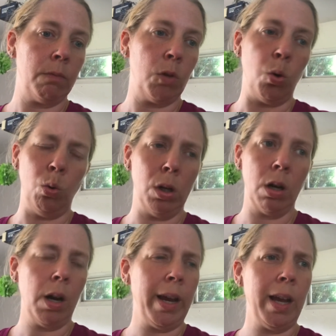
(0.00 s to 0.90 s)

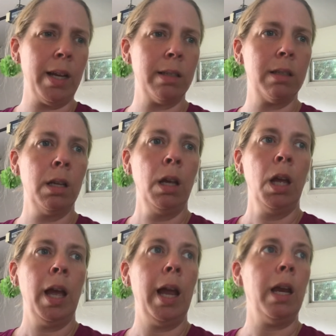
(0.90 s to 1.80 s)
cooler, I guess,
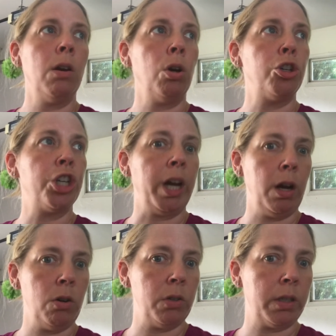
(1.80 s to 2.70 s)
and our
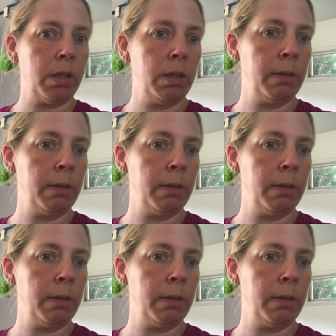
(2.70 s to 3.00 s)
chairs.